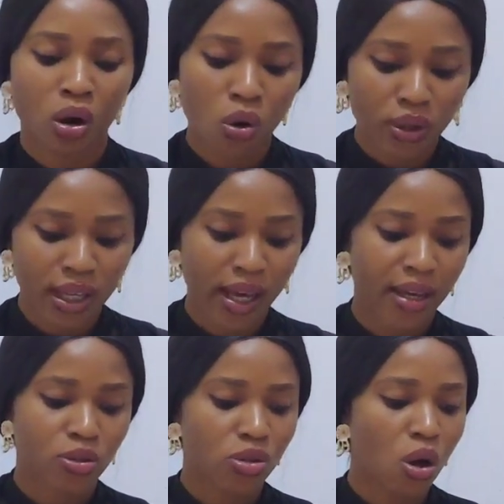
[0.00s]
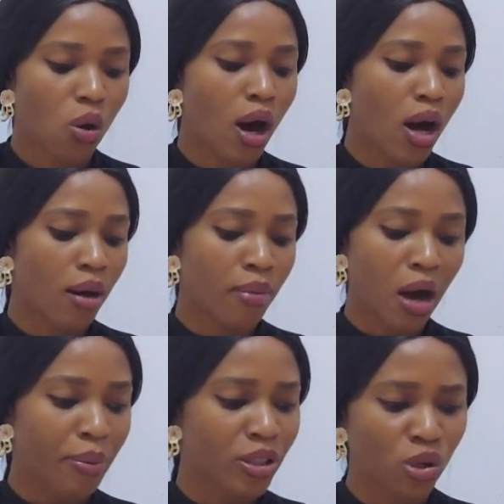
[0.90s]
Okay, so
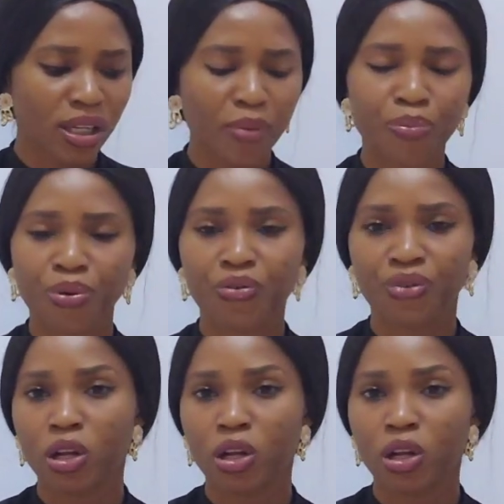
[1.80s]
I'll be doing a brief